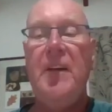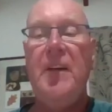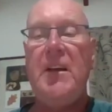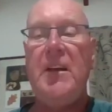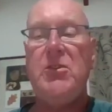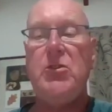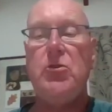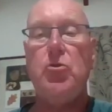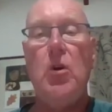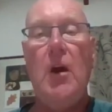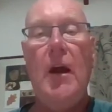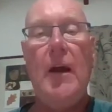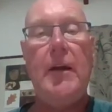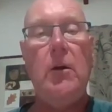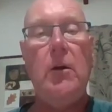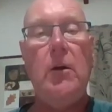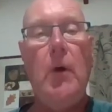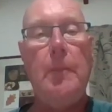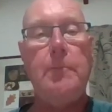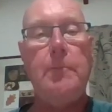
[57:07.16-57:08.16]
Fixed drug
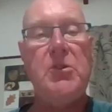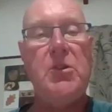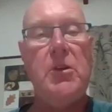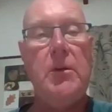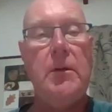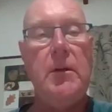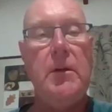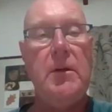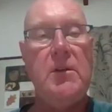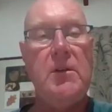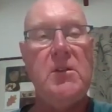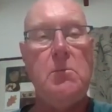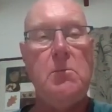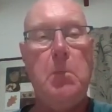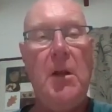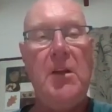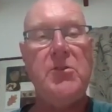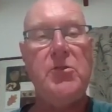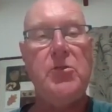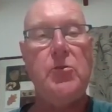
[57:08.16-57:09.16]
eruption is
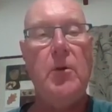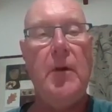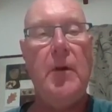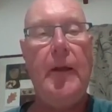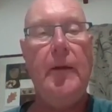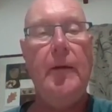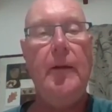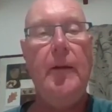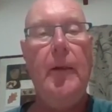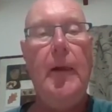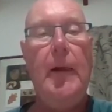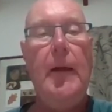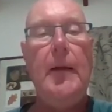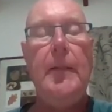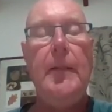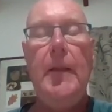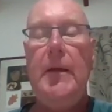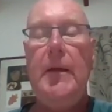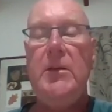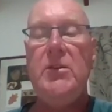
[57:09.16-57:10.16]
blistering.
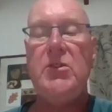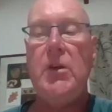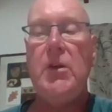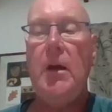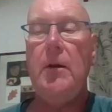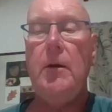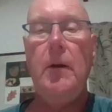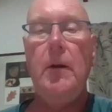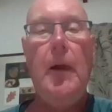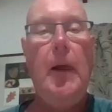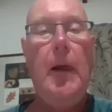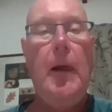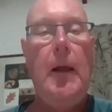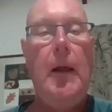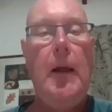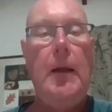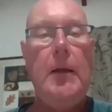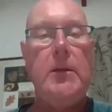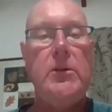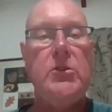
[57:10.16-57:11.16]
These are
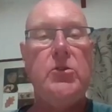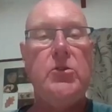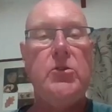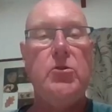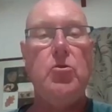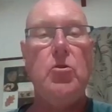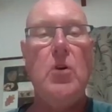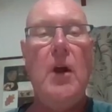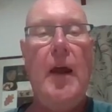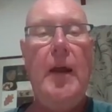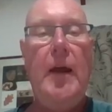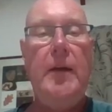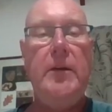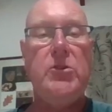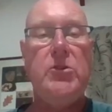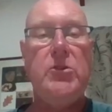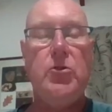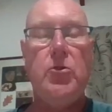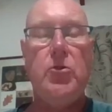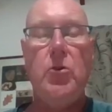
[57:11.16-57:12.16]

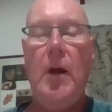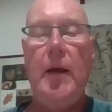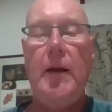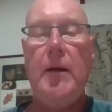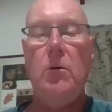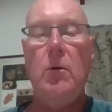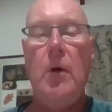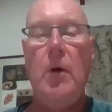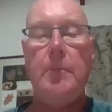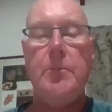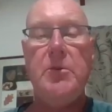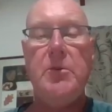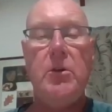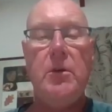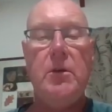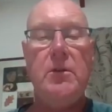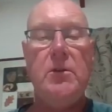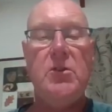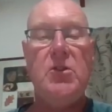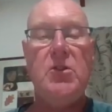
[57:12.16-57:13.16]
strange drug
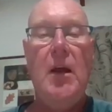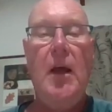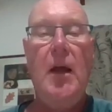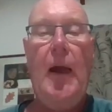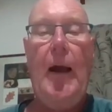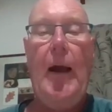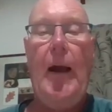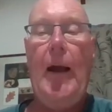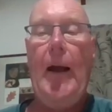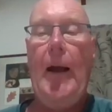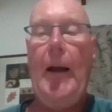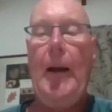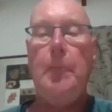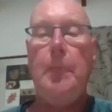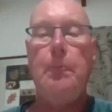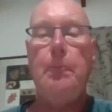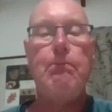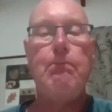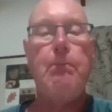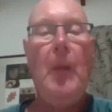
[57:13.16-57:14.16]
eruptions,
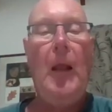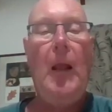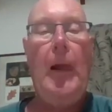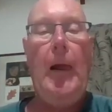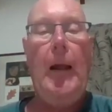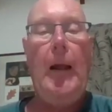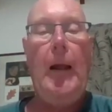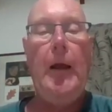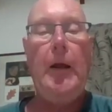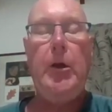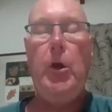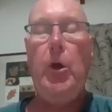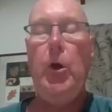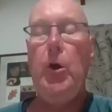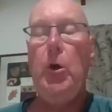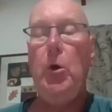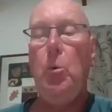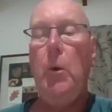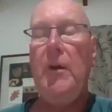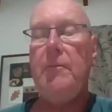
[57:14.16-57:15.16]

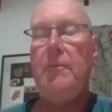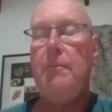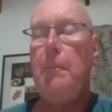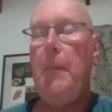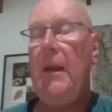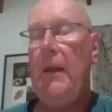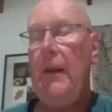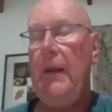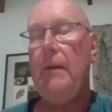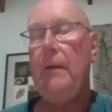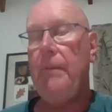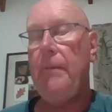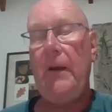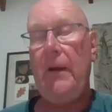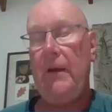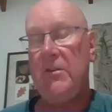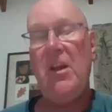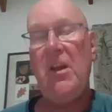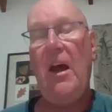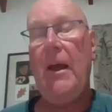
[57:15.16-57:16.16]
occur with many of
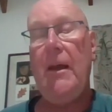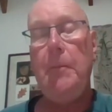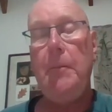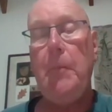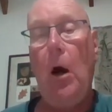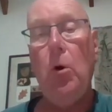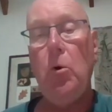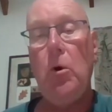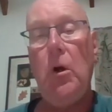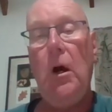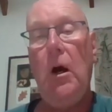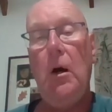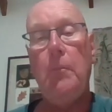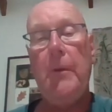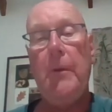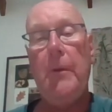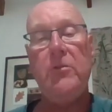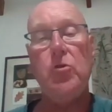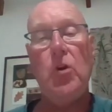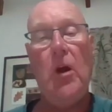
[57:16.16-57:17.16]
the same old
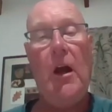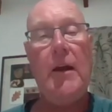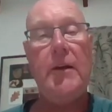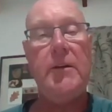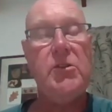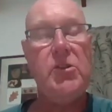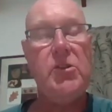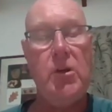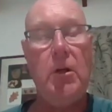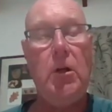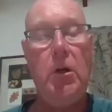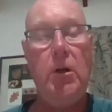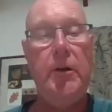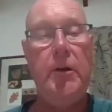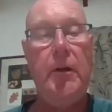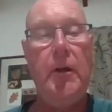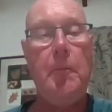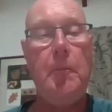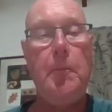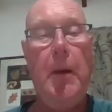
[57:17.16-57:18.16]
common drugs,
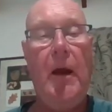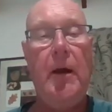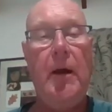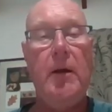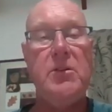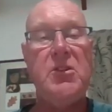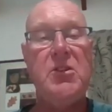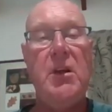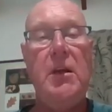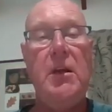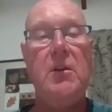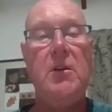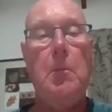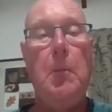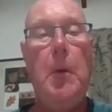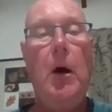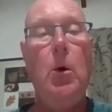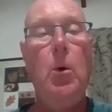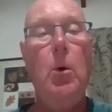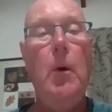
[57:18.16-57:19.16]
including
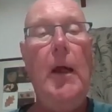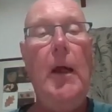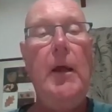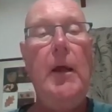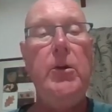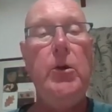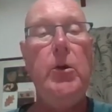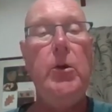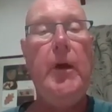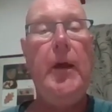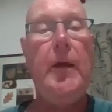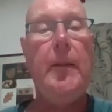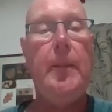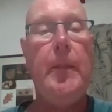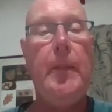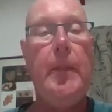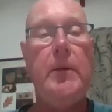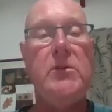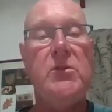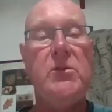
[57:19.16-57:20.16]
paracetamol. You
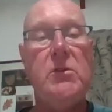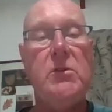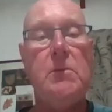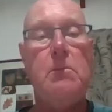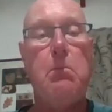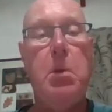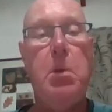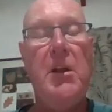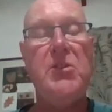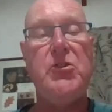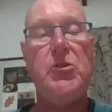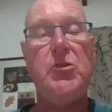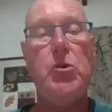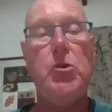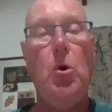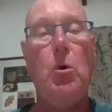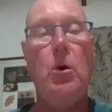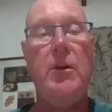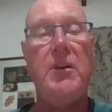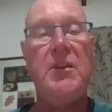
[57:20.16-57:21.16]
get this blister
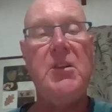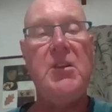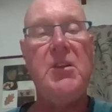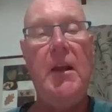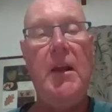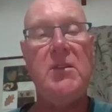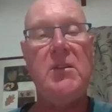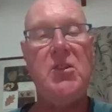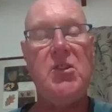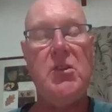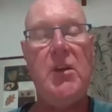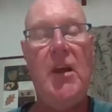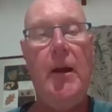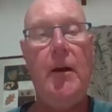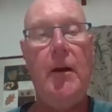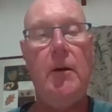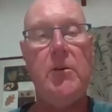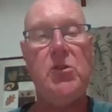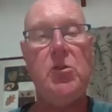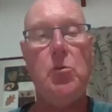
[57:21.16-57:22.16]
or intense
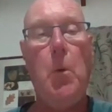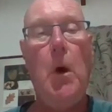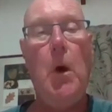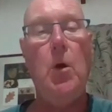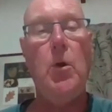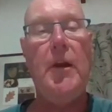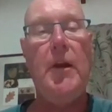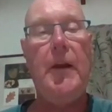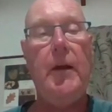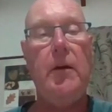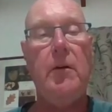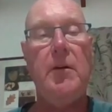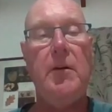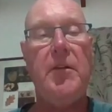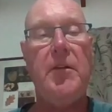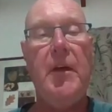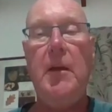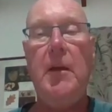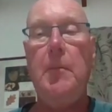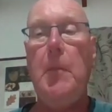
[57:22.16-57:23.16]
swollen
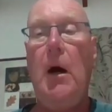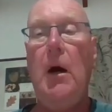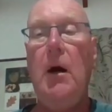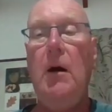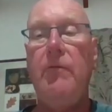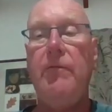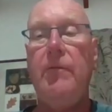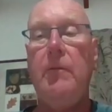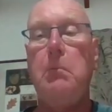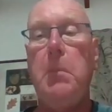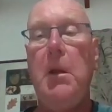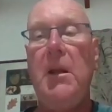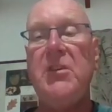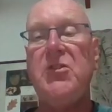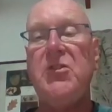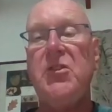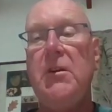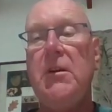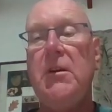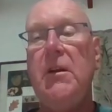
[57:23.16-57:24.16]
erythema, often
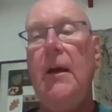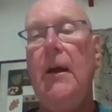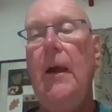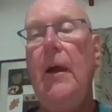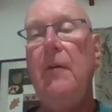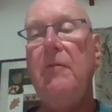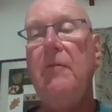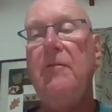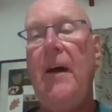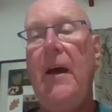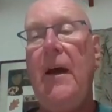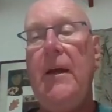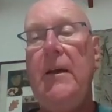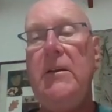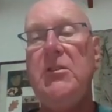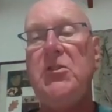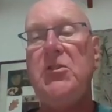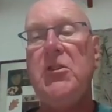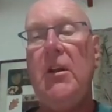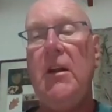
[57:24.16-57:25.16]
blistered,
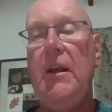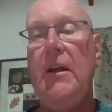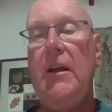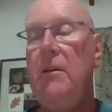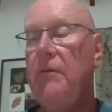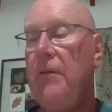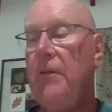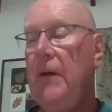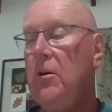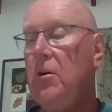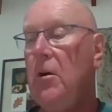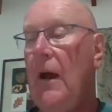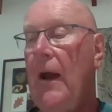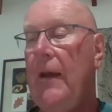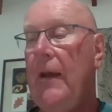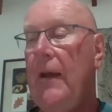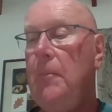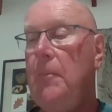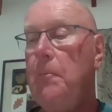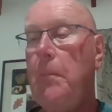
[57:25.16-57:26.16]
fades to leave a
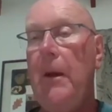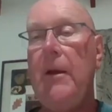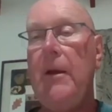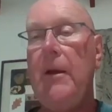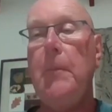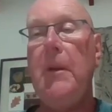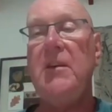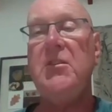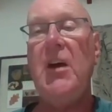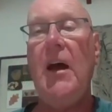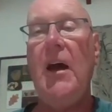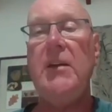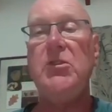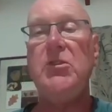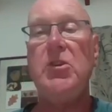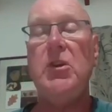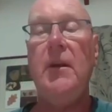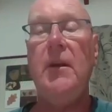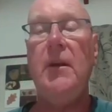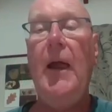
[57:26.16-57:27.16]
grey
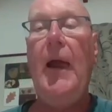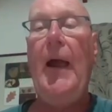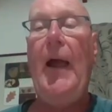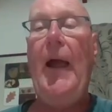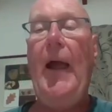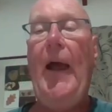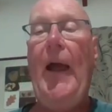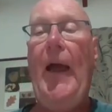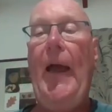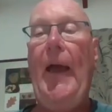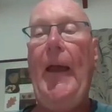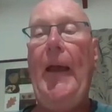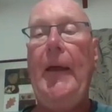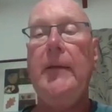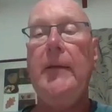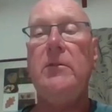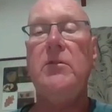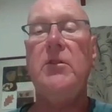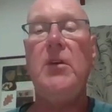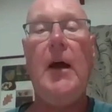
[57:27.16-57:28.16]
pigmentation.
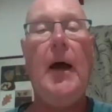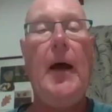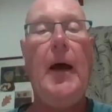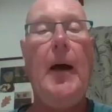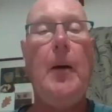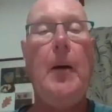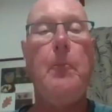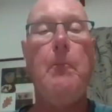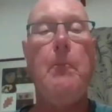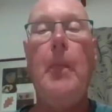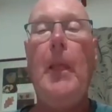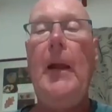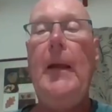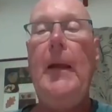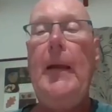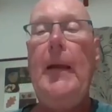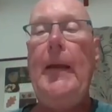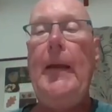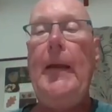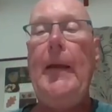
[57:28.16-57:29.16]
And
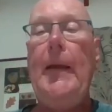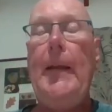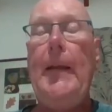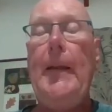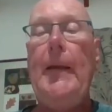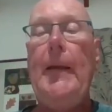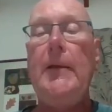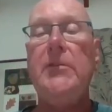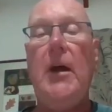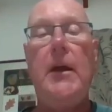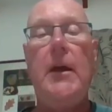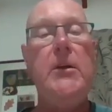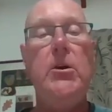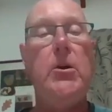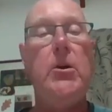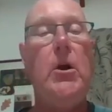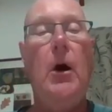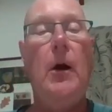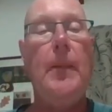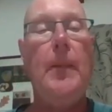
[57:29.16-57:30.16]
so
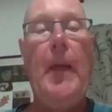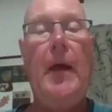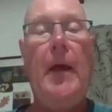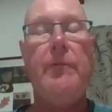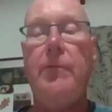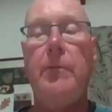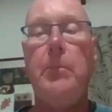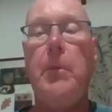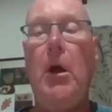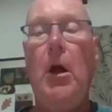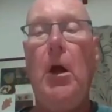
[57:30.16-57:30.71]
you got that from